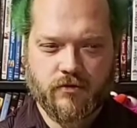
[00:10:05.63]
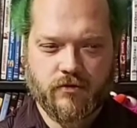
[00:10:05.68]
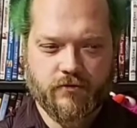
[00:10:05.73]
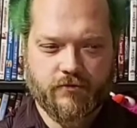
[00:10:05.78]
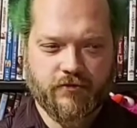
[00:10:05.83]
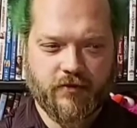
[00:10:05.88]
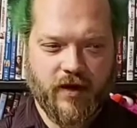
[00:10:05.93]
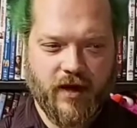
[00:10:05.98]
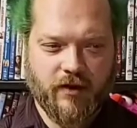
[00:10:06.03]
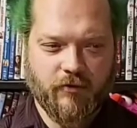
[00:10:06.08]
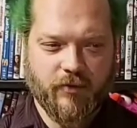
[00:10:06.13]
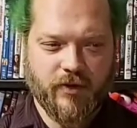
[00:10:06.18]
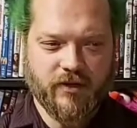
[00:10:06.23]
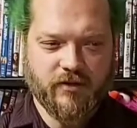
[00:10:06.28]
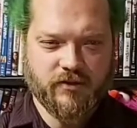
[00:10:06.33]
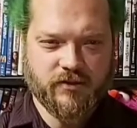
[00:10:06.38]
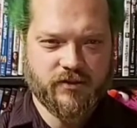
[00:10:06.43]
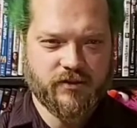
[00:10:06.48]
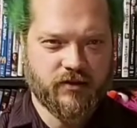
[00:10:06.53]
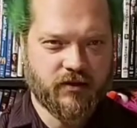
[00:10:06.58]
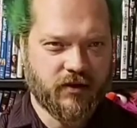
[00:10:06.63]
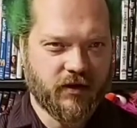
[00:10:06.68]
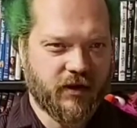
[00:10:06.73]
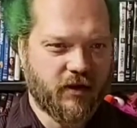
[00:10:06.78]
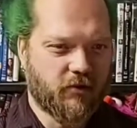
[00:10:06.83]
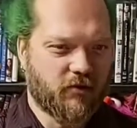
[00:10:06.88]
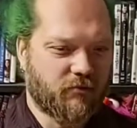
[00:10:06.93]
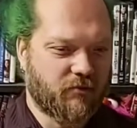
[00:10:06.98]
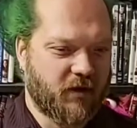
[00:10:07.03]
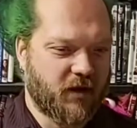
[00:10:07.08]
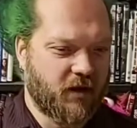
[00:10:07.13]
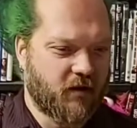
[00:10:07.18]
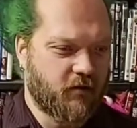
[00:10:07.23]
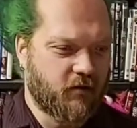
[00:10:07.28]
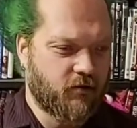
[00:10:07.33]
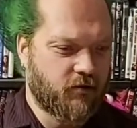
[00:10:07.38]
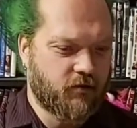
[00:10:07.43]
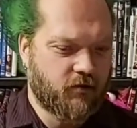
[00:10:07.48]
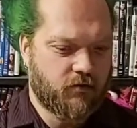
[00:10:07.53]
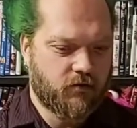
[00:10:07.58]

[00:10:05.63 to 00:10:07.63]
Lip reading: the flywheels. You can hear them there.